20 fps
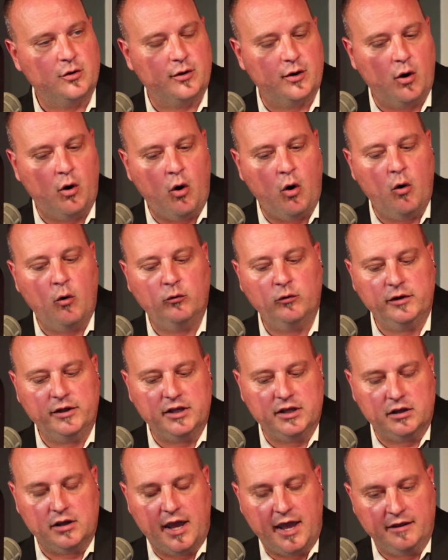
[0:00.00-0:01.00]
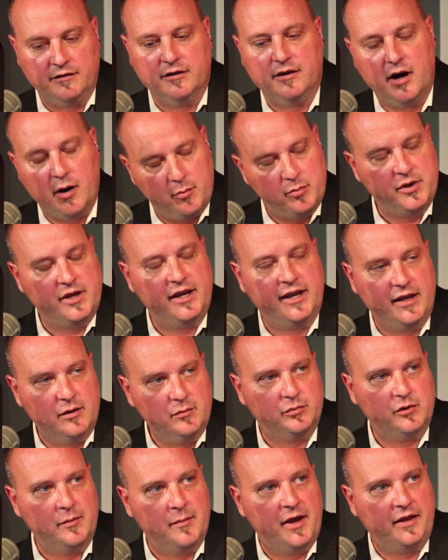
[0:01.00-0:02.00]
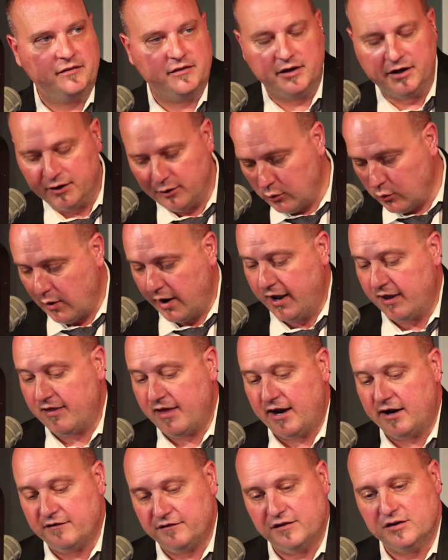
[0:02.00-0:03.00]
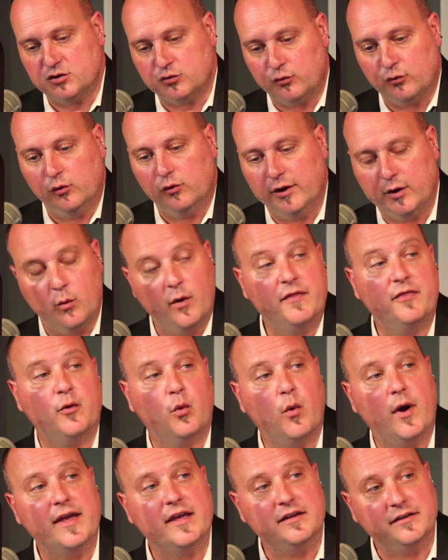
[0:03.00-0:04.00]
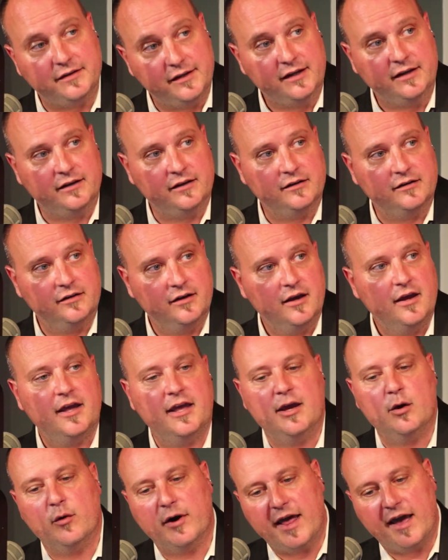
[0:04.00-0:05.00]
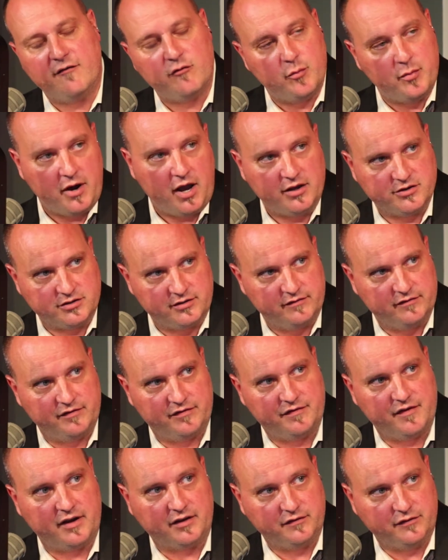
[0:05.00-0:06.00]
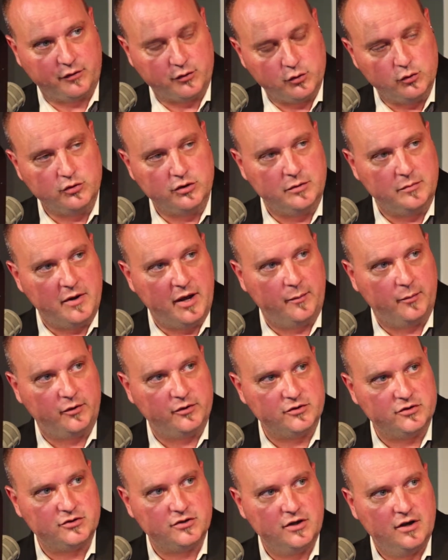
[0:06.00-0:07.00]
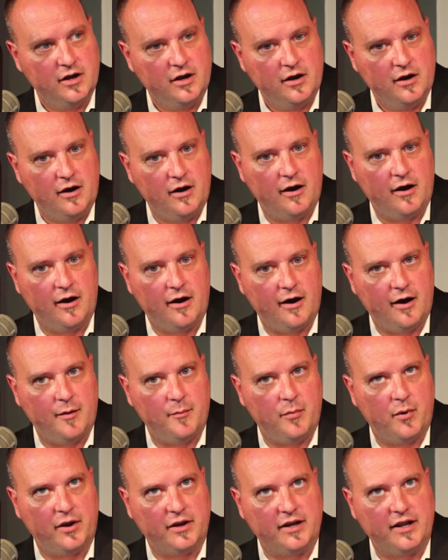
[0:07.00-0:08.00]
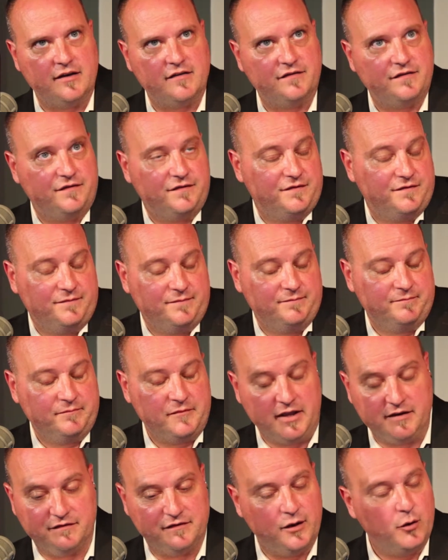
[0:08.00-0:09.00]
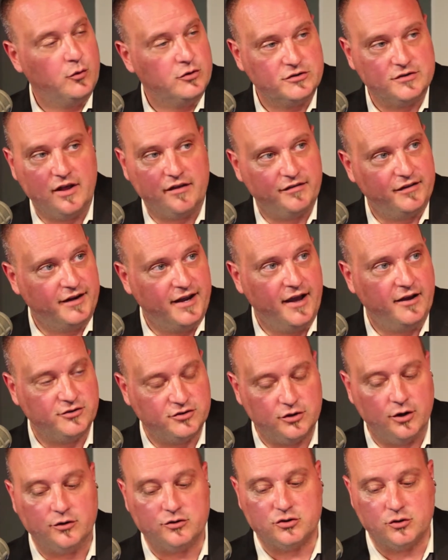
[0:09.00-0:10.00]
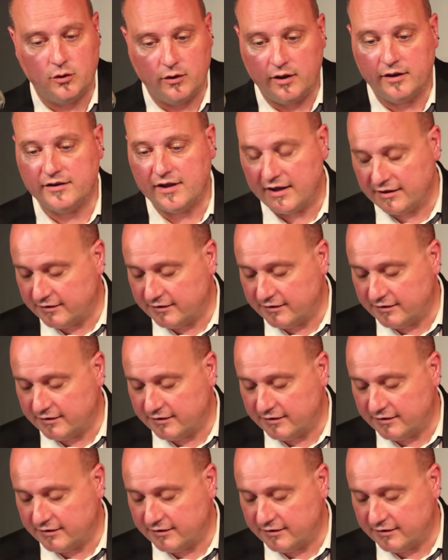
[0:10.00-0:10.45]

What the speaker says: So it only ended up being implemented in a way that if this ruling went the way it did, it would have a positive effect for union members. But if there was nothing else, so